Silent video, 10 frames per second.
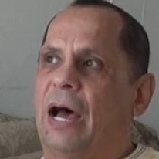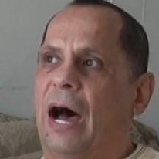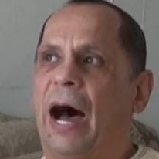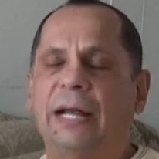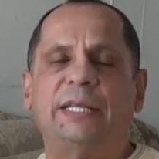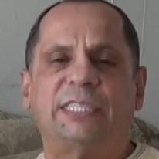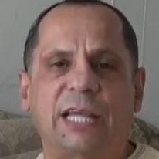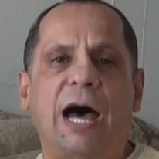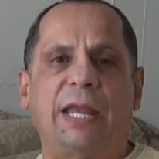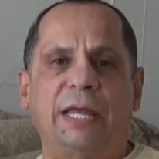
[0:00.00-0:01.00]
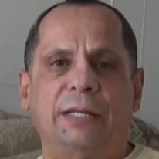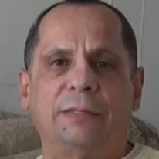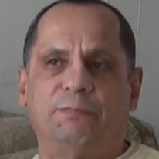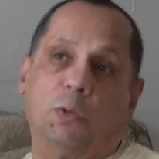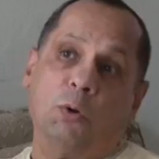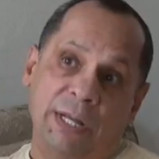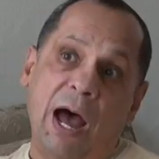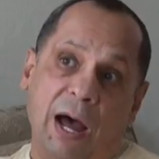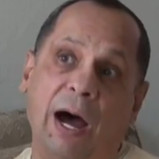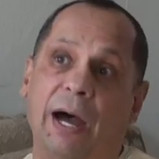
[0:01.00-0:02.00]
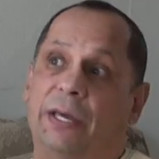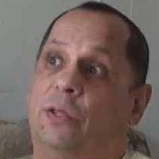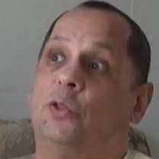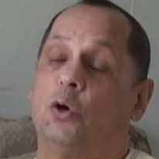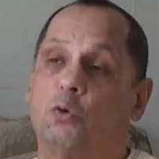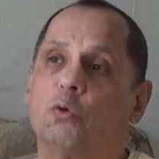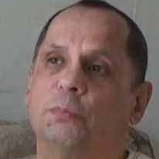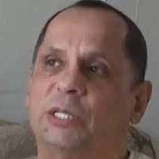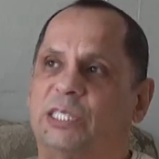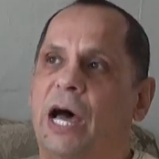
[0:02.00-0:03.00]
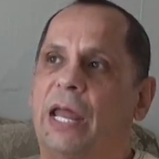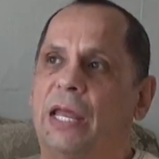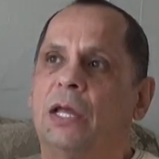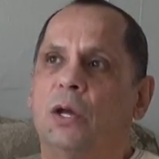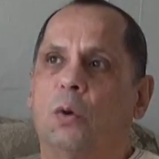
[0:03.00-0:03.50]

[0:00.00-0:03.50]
I decided, or not I, the group decided,